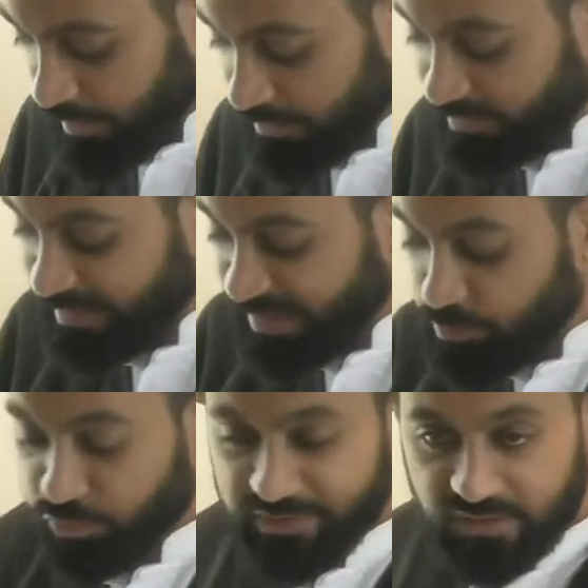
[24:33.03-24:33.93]

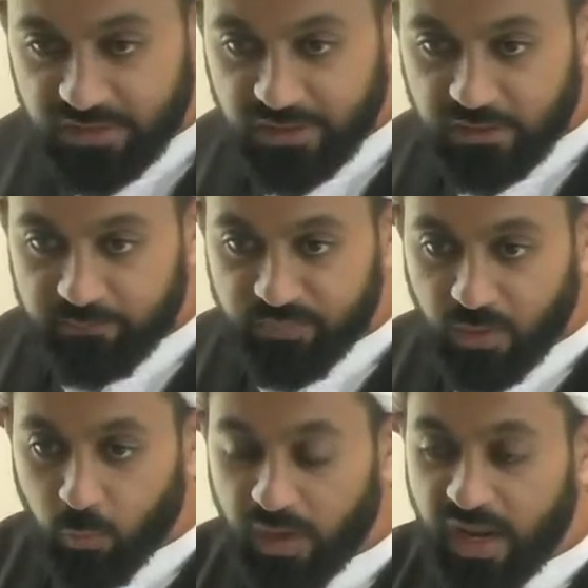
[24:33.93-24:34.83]
deliberately.
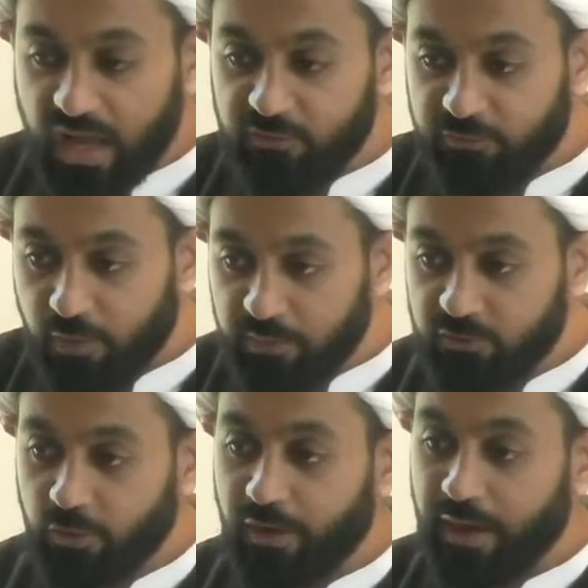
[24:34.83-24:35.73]
When I
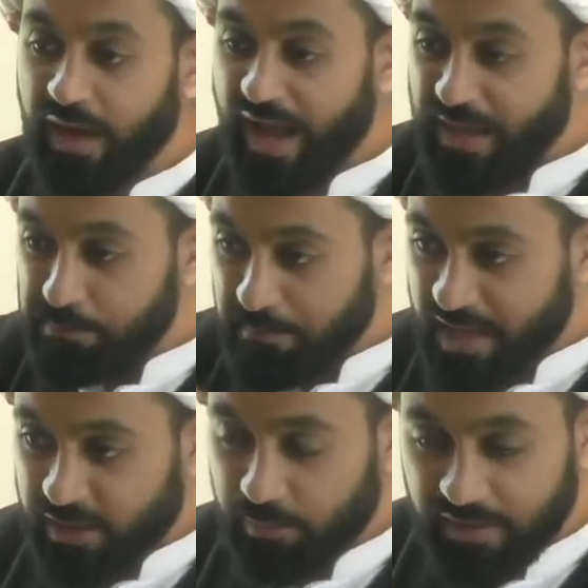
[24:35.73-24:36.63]
vomit or I
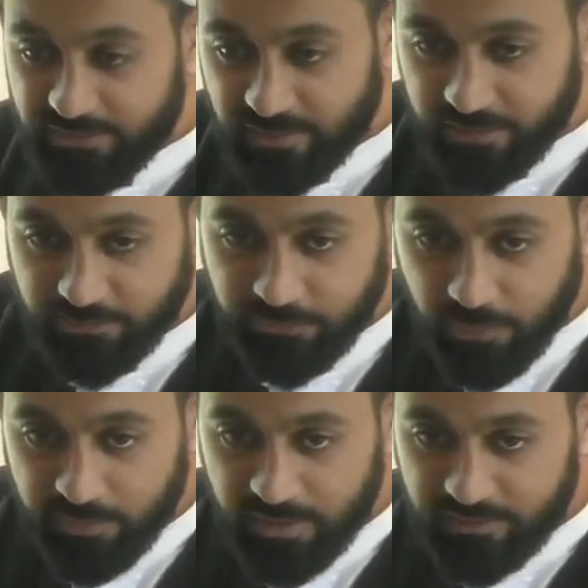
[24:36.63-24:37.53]
make myself
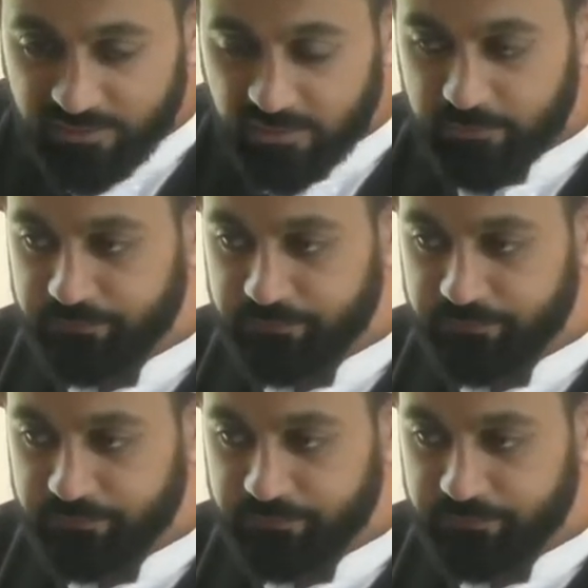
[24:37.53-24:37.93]
vomit,